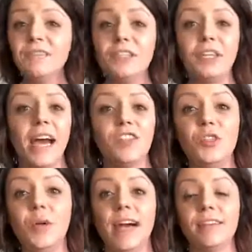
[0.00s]
in
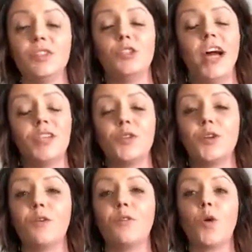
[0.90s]
chats, you guys. The chats are
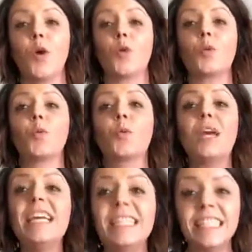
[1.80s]
there for a
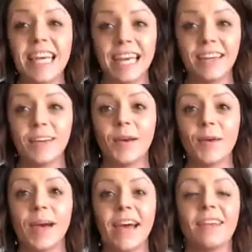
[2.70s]
reason,
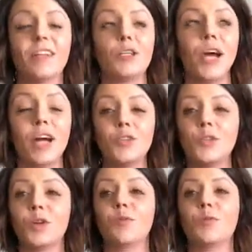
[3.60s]
okay? The chats
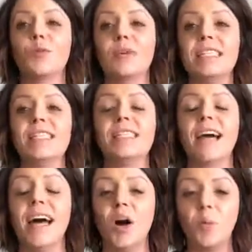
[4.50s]
are there for a reason to
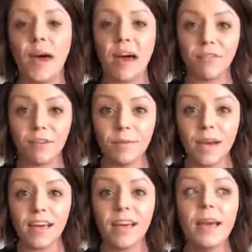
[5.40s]
help
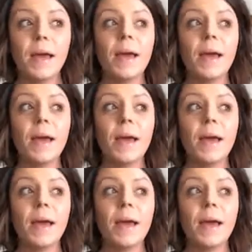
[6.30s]
everybody.